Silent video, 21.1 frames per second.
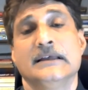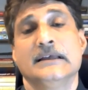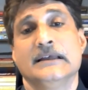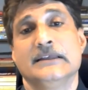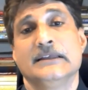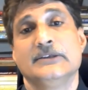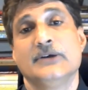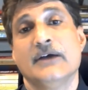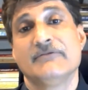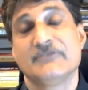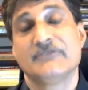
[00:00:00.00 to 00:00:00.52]

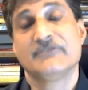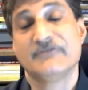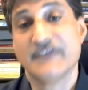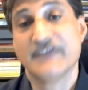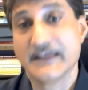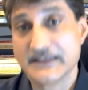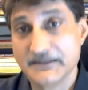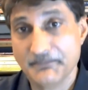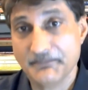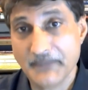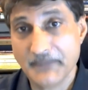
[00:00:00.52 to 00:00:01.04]
You have to
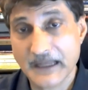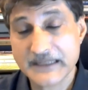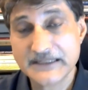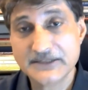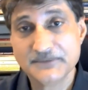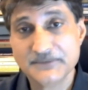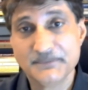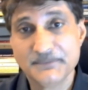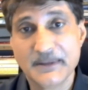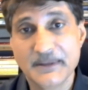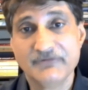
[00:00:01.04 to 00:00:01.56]
find the money
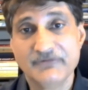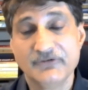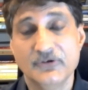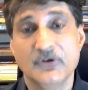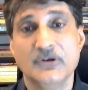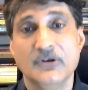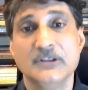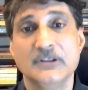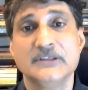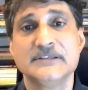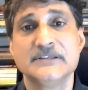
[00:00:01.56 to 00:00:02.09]
to pay for
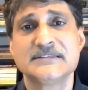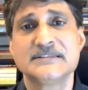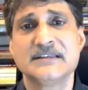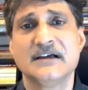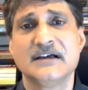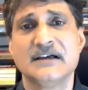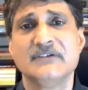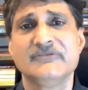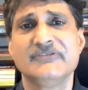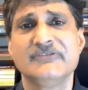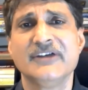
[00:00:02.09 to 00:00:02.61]
all this
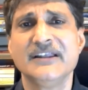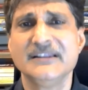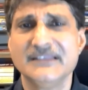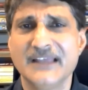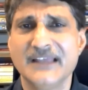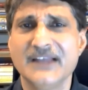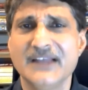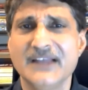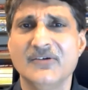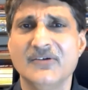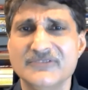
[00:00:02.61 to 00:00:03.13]
stuff, and
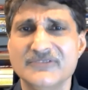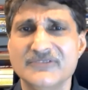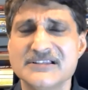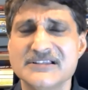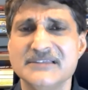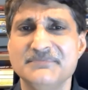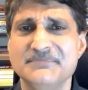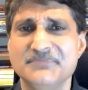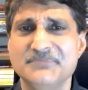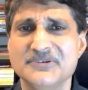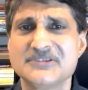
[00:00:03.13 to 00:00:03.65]
that
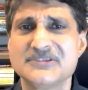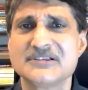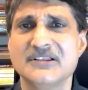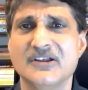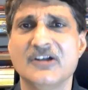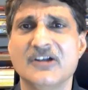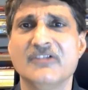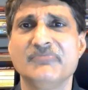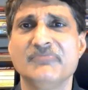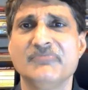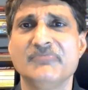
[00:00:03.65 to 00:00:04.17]
obviously puts a
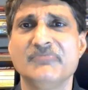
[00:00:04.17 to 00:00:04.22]
lot of